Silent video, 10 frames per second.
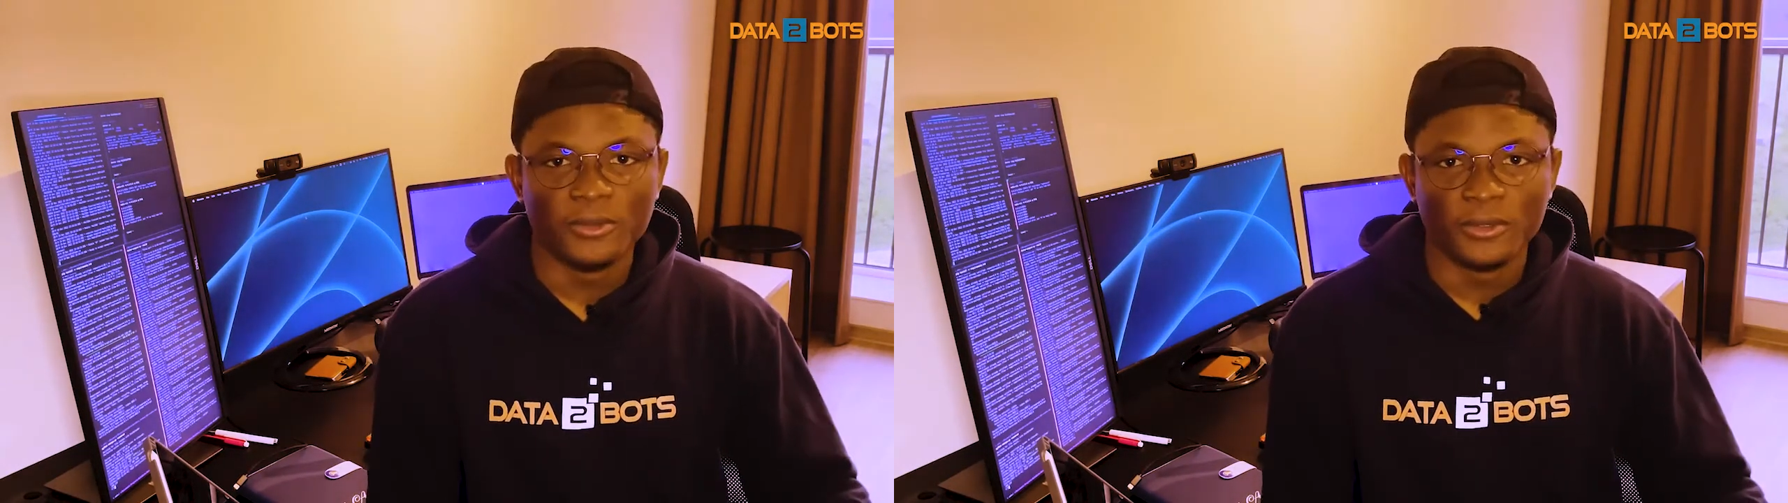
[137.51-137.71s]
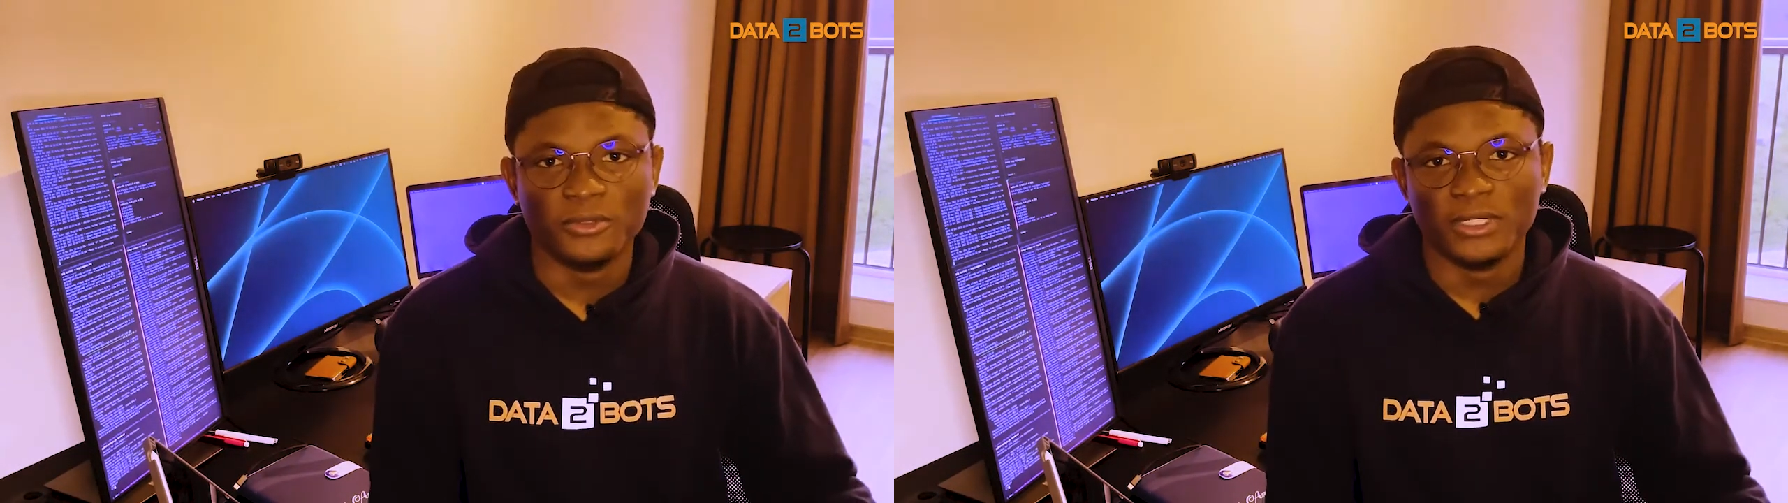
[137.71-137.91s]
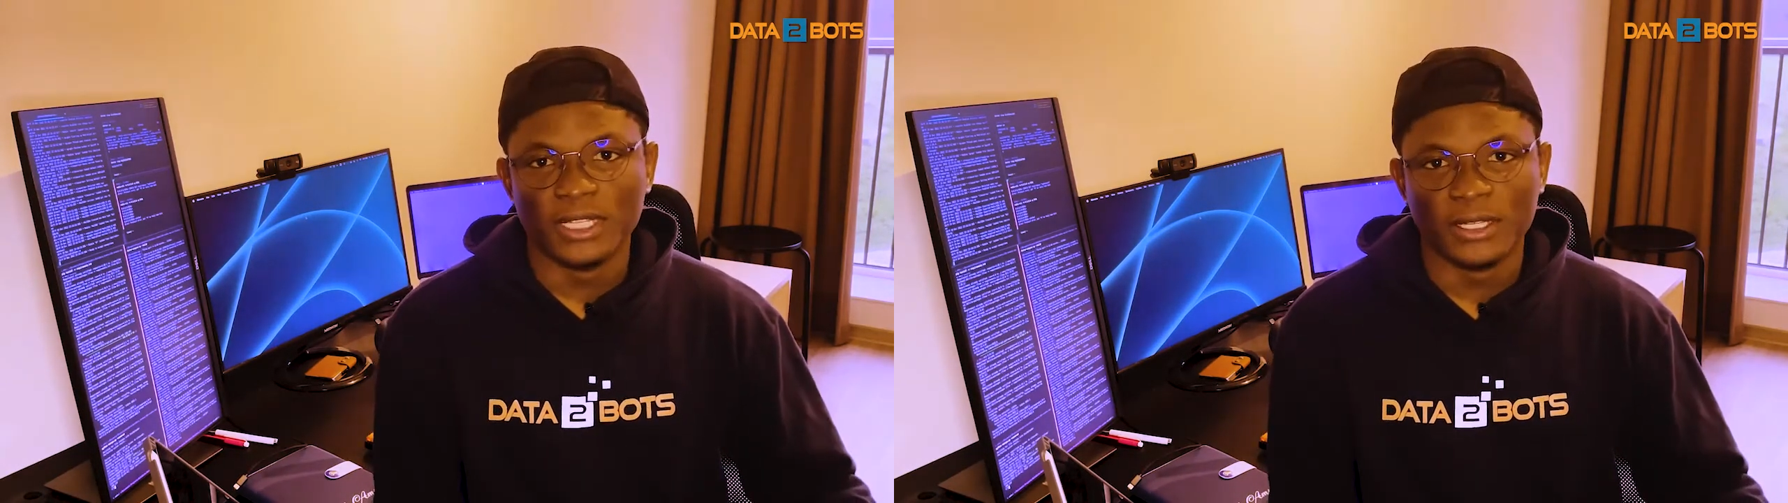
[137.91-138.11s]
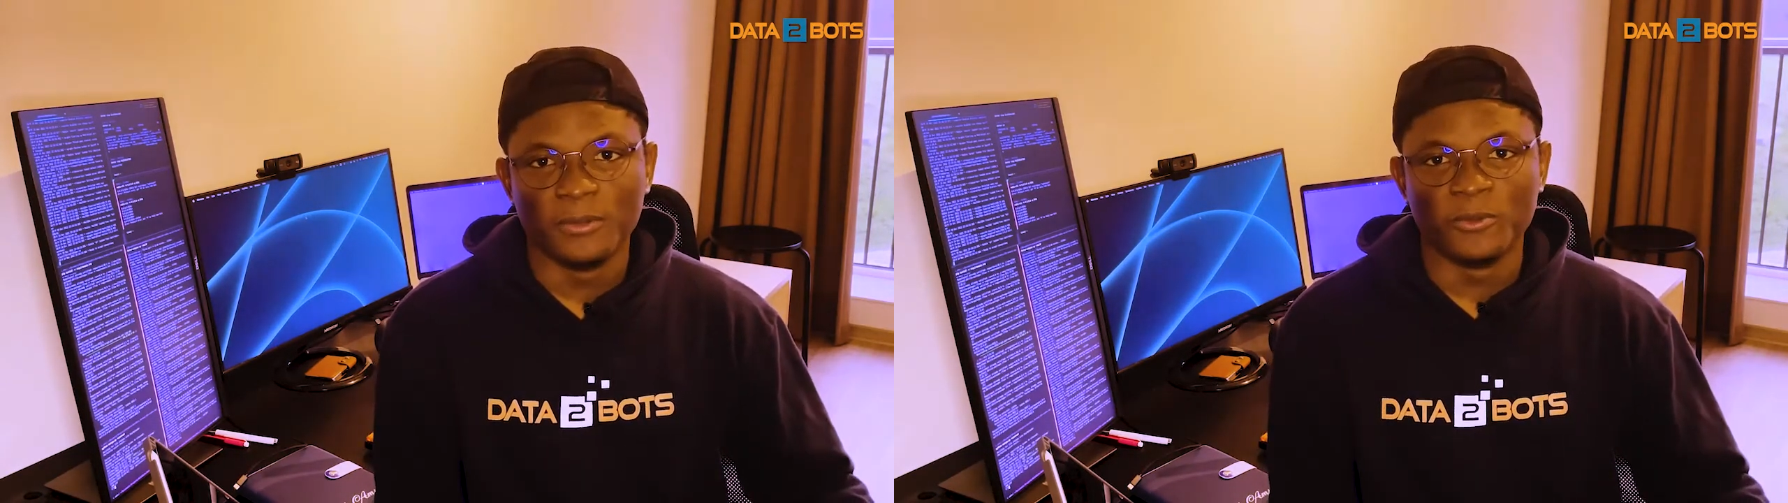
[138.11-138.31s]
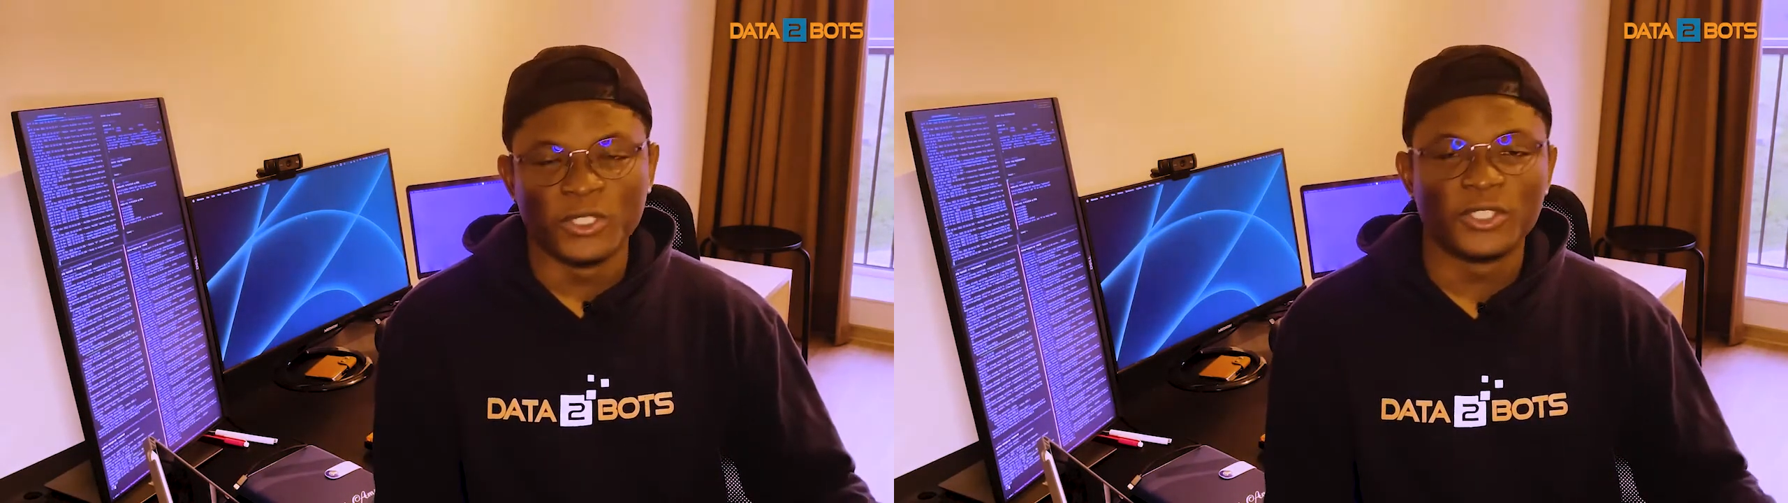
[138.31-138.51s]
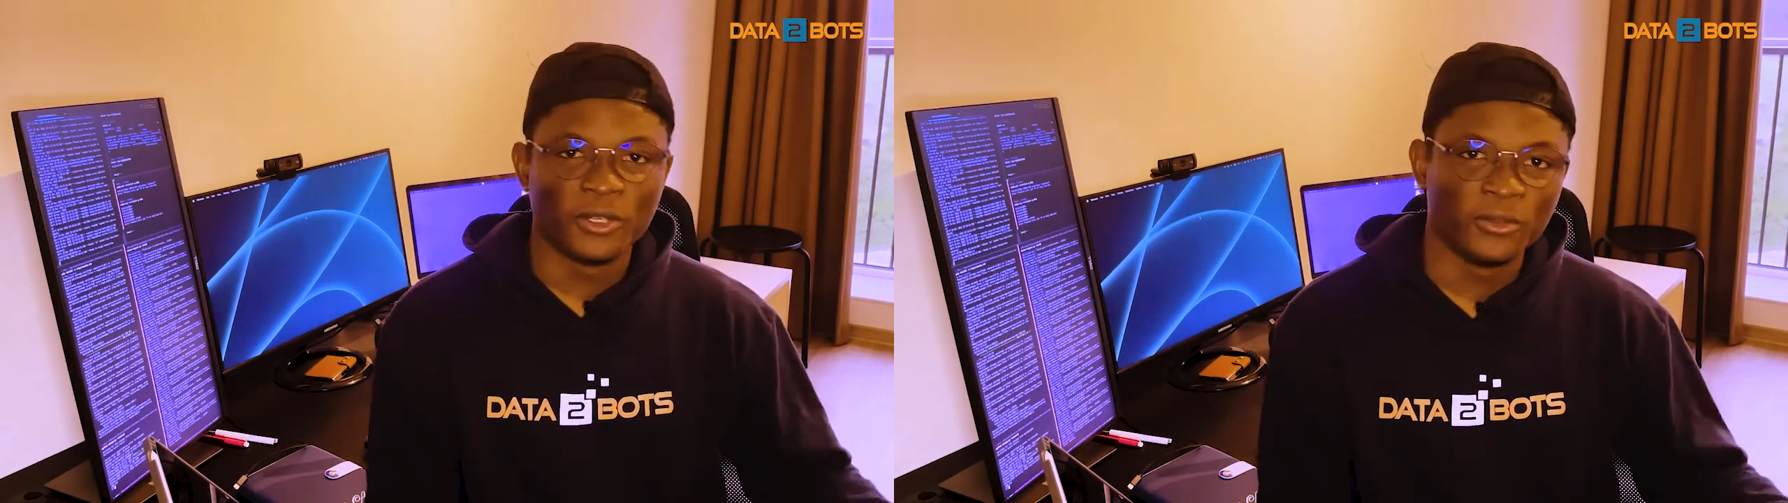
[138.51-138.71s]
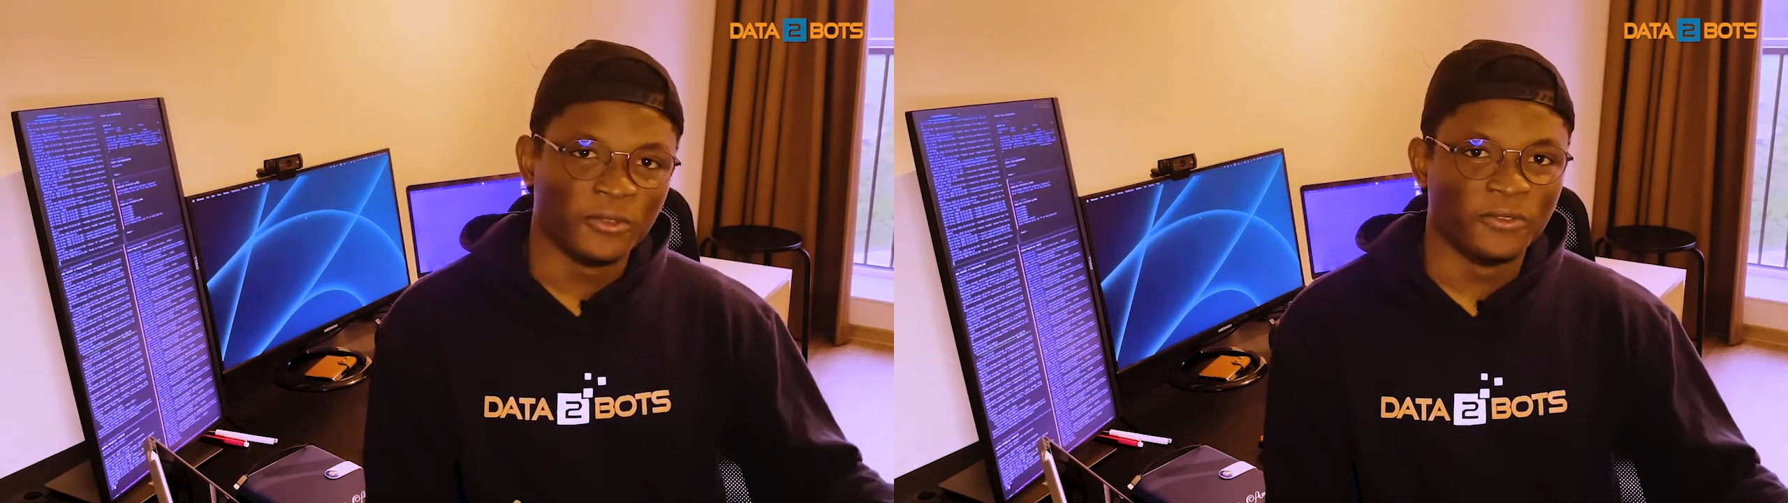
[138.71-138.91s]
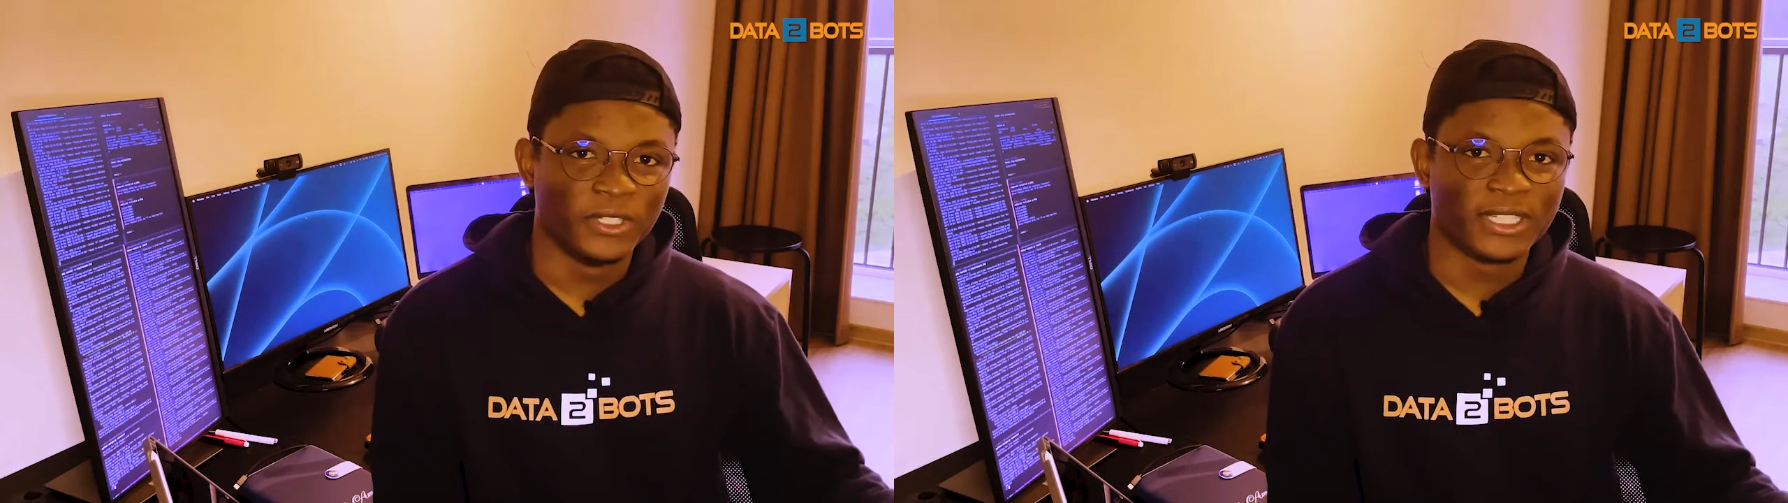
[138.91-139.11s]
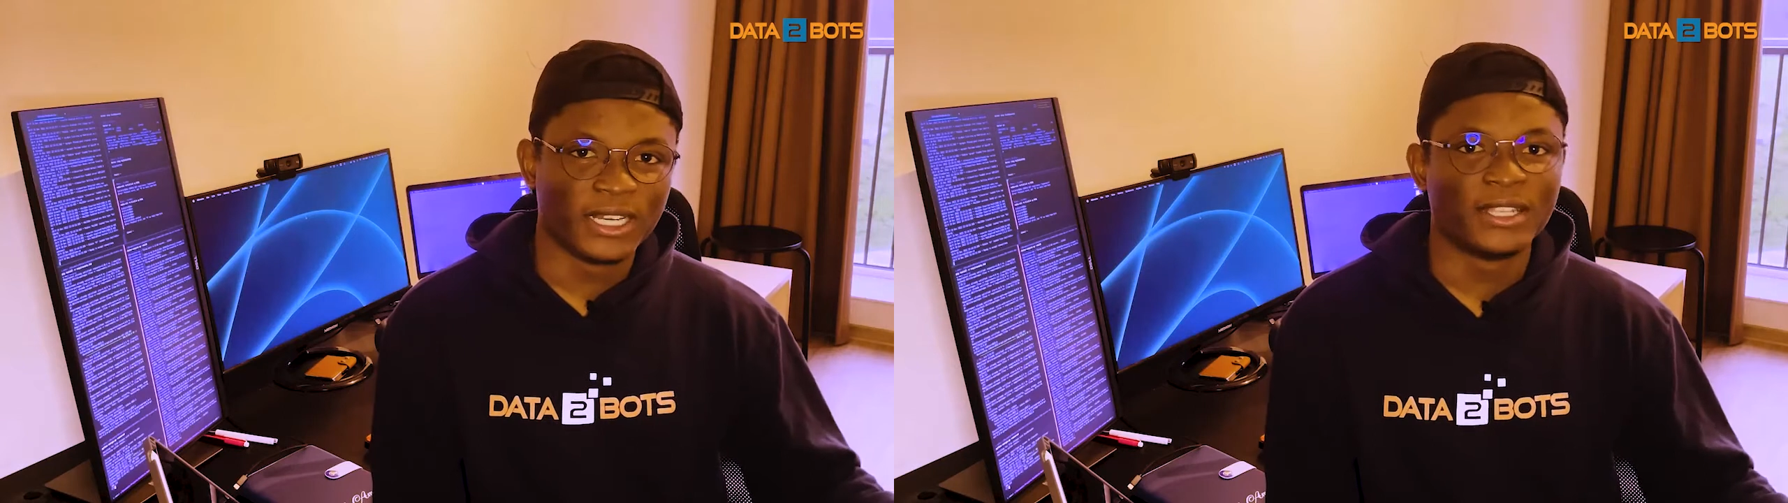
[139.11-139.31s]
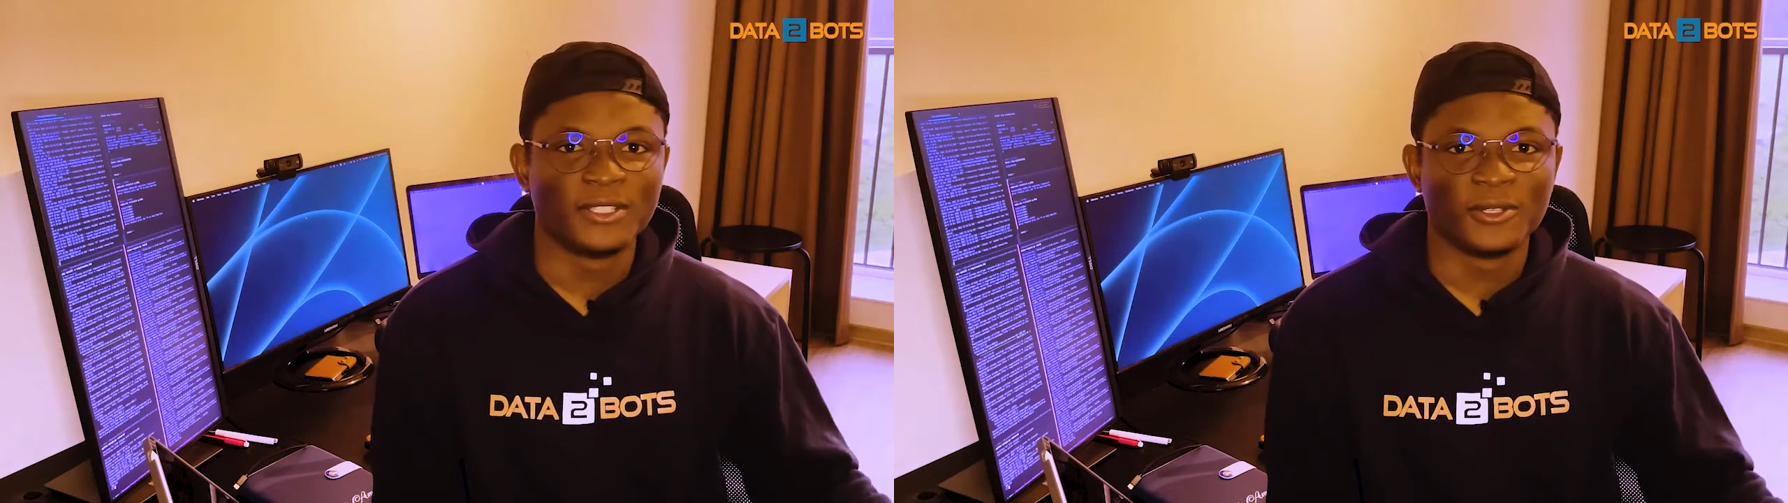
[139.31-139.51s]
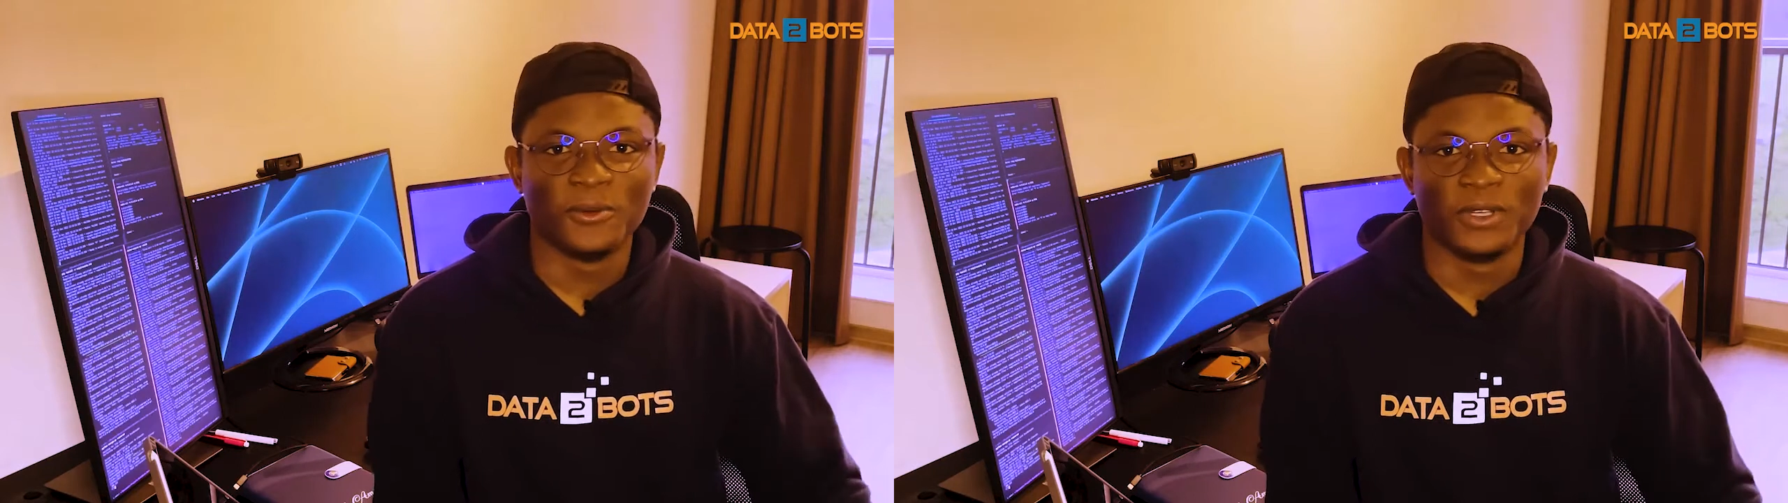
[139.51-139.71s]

we saw you've written an article